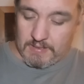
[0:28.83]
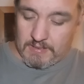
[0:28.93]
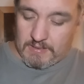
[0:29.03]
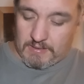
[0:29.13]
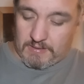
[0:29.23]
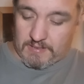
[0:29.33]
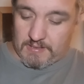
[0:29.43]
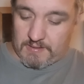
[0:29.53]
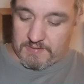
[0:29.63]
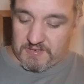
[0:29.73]
Okay,
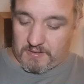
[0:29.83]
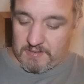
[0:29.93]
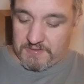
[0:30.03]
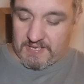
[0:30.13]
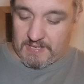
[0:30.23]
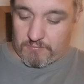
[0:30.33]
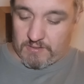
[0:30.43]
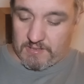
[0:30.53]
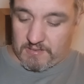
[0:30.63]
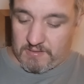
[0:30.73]
to start us out
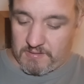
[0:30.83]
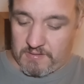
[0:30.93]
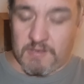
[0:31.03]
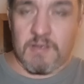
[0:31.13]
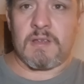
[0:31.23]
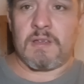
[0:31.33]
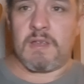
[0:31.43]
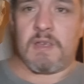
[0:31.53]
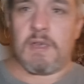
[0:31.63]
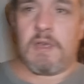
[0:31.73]
with,
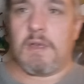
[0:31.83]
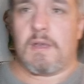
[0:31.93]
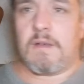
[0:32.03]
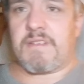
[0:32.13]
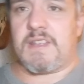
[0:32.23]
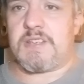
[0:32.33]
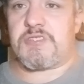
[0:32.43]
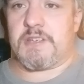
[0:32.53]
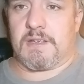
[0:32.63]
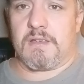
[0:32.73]
Finesse jig.